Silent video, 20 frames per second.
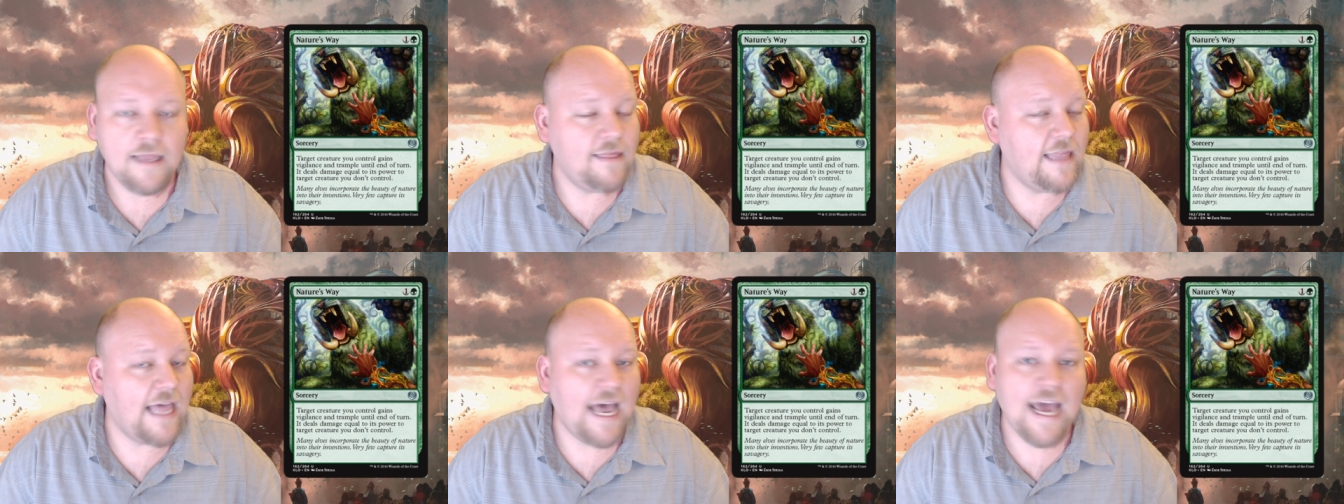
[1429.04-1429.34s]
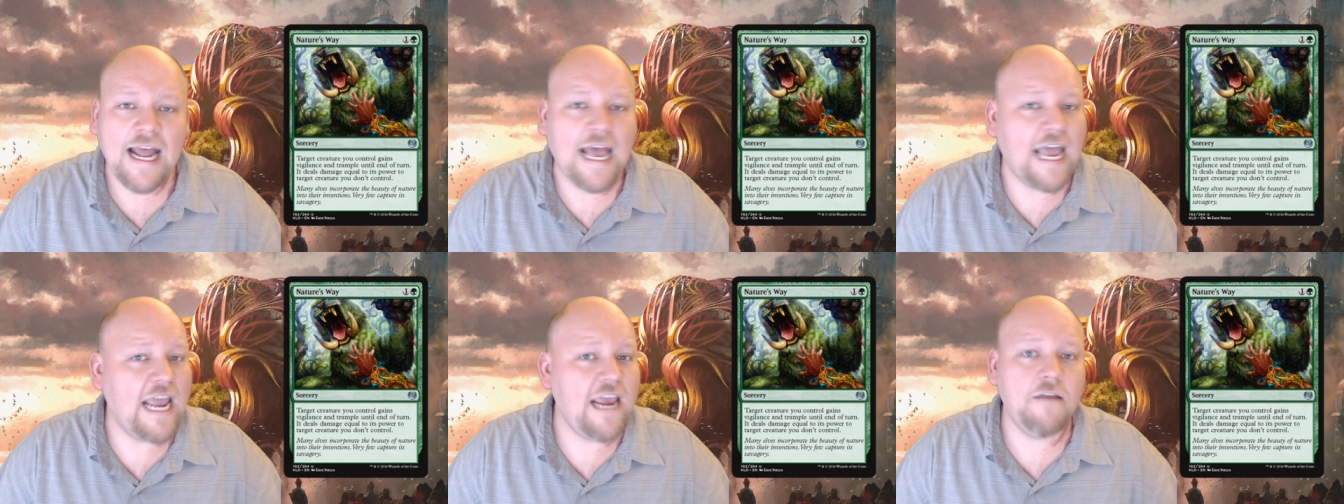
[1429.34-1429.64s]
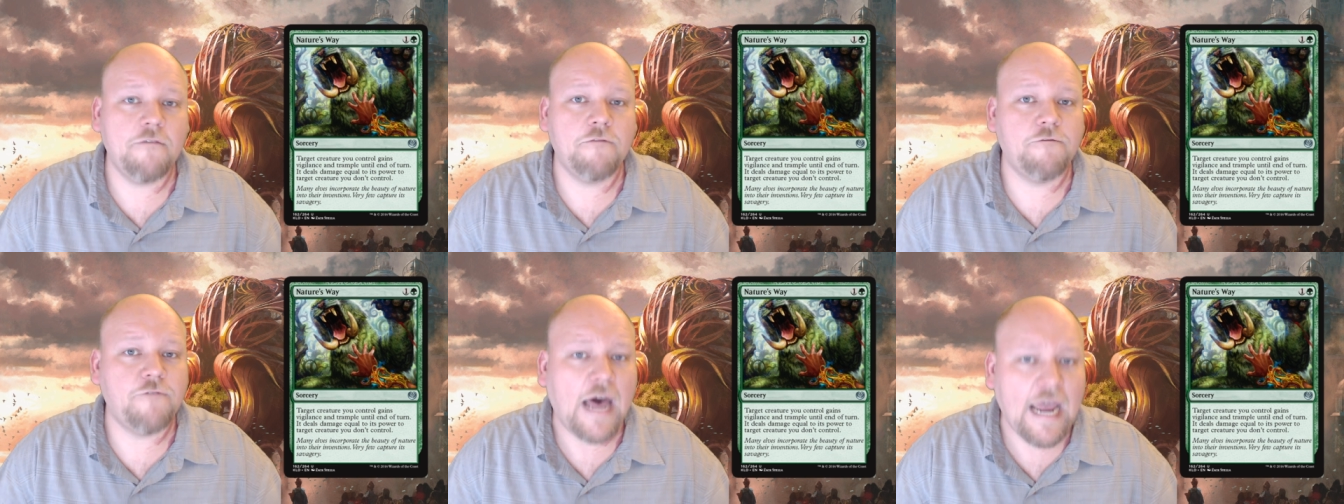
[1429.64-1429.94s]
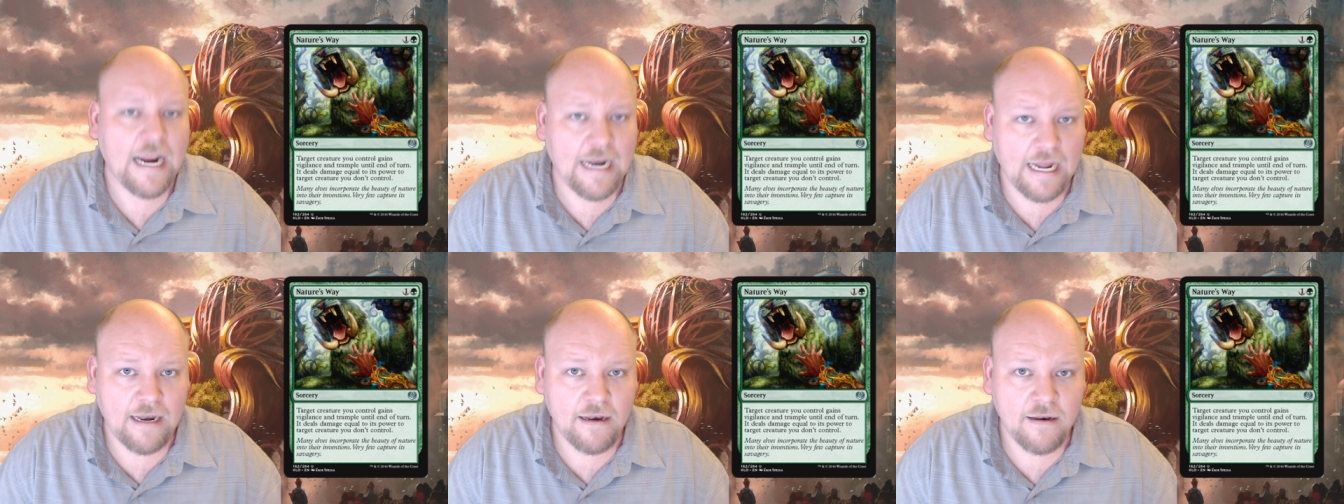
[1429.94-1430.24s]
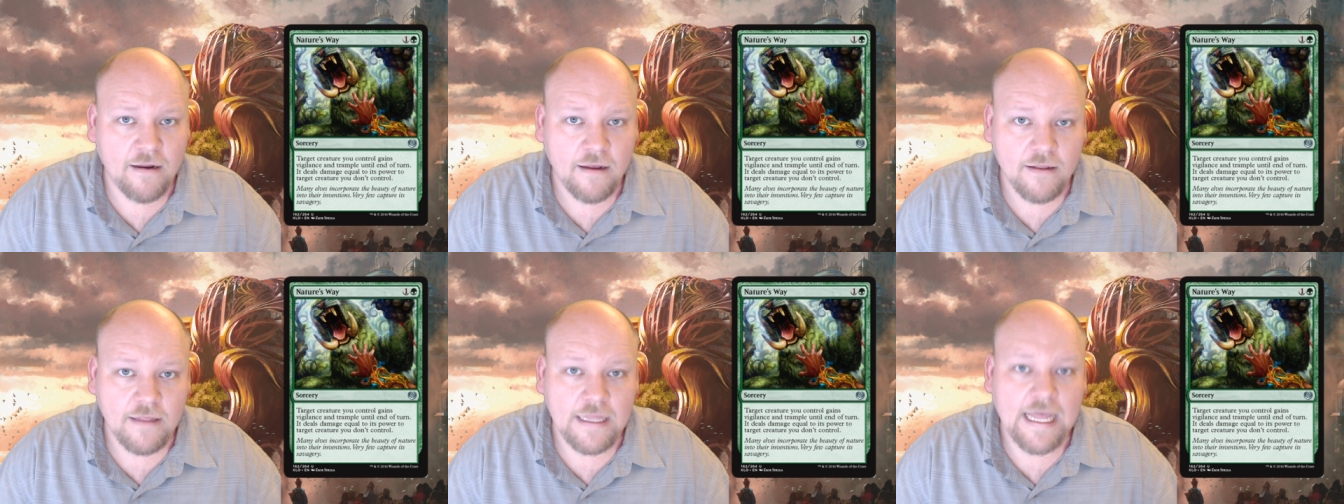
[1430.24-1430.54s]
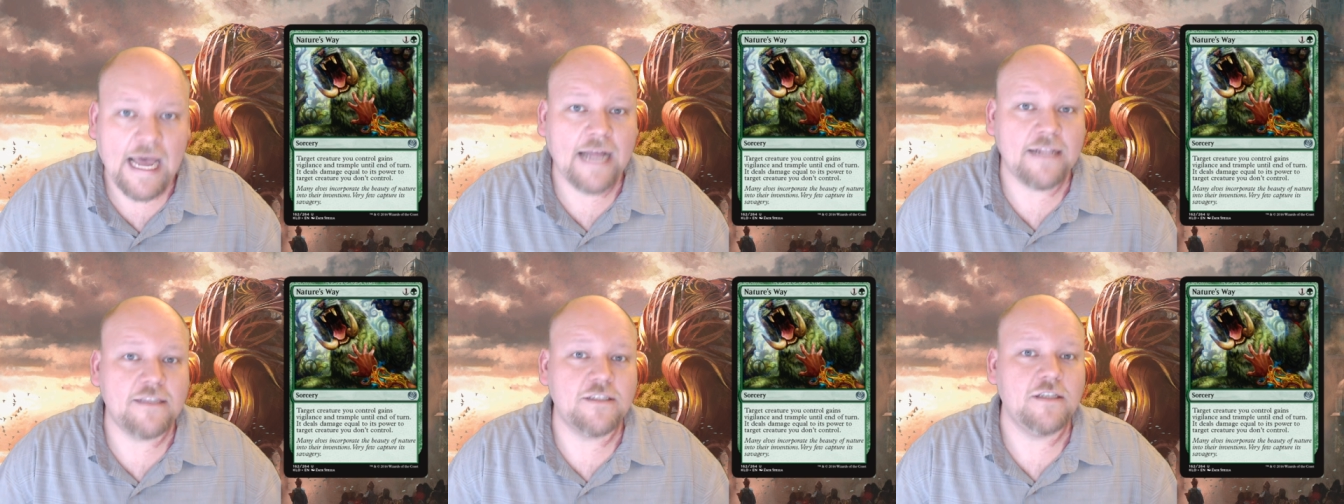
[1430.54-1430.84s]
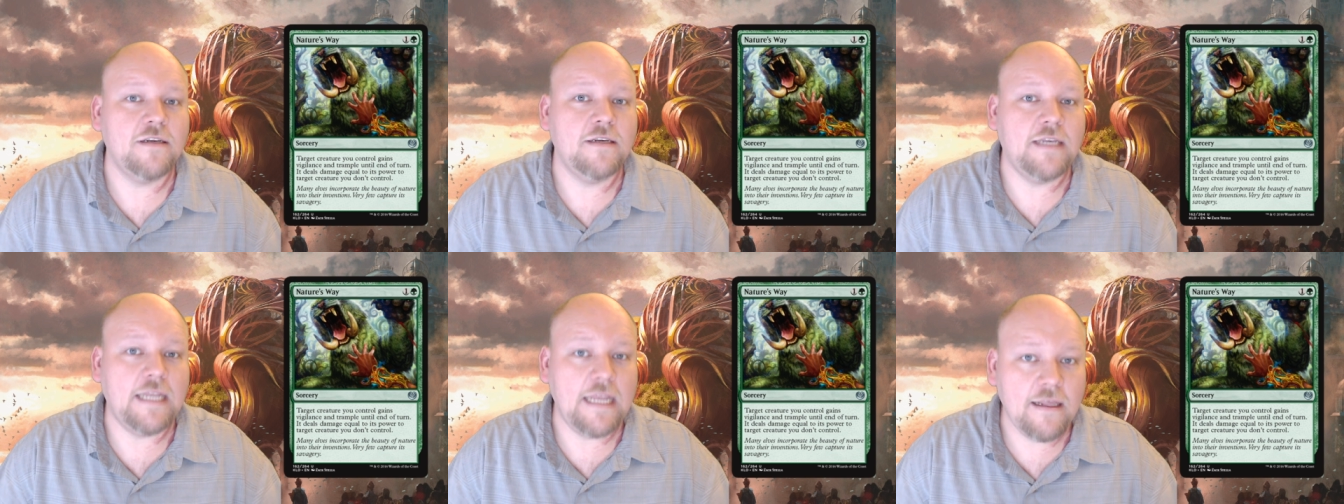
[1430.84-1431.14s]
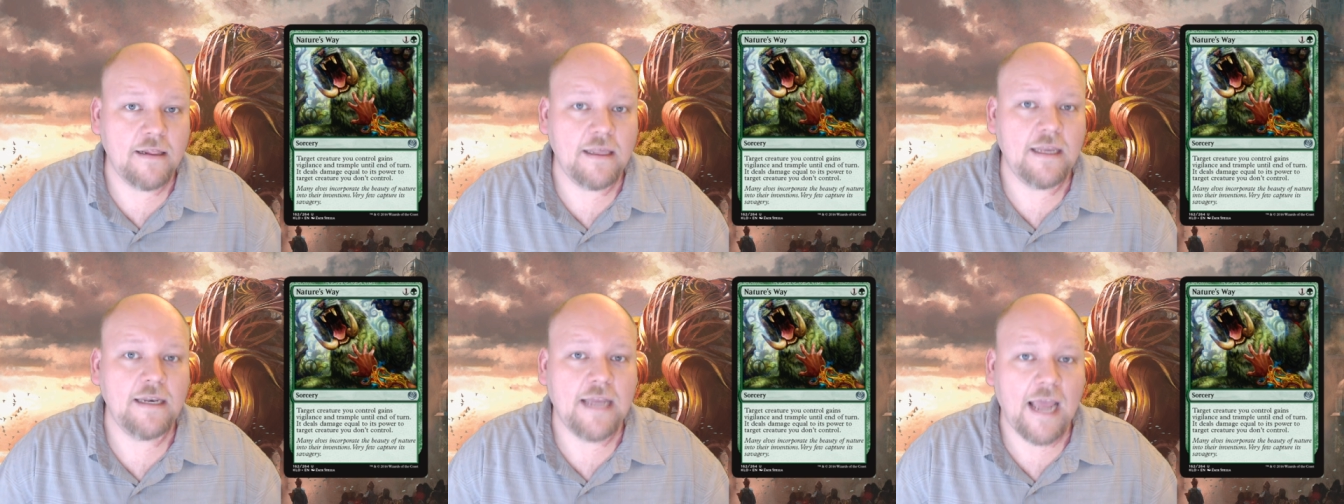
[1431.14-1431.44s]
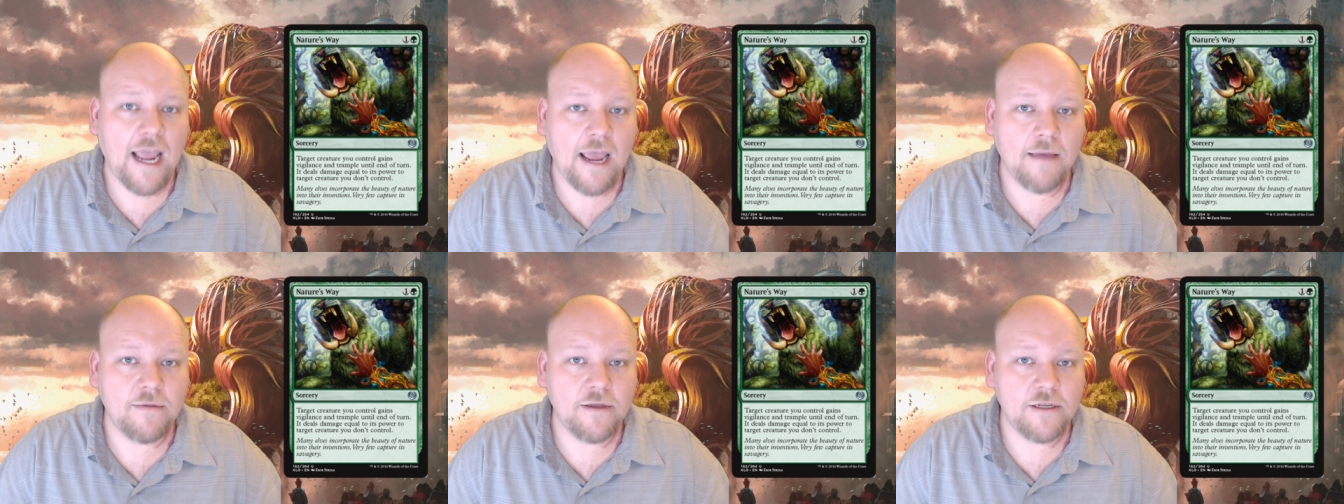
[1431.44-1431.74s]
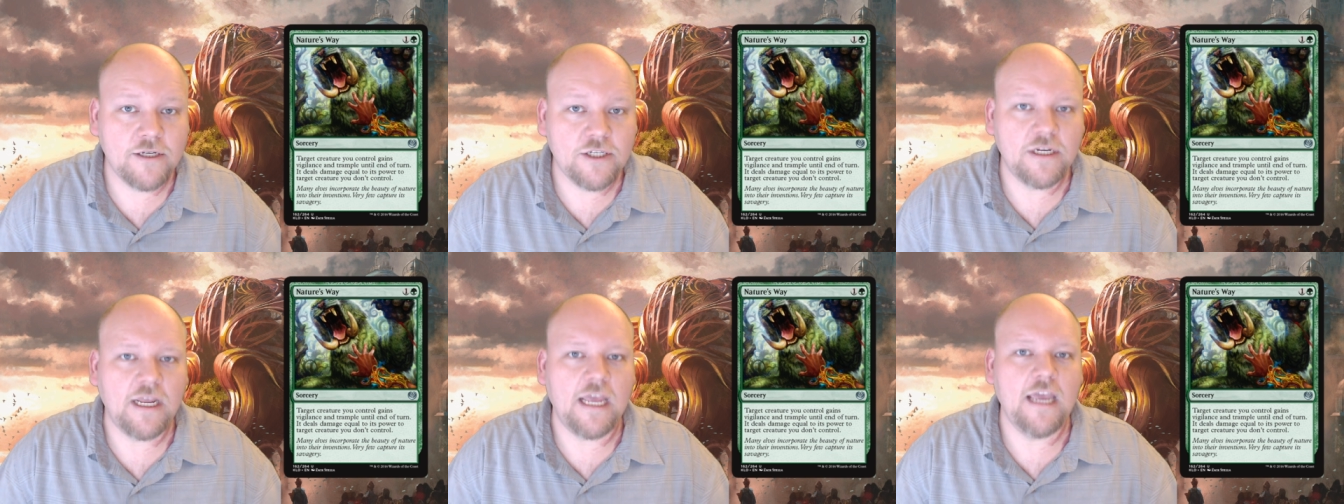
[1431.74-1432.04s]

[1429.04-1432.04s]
That ain't fighting. That's dealing damage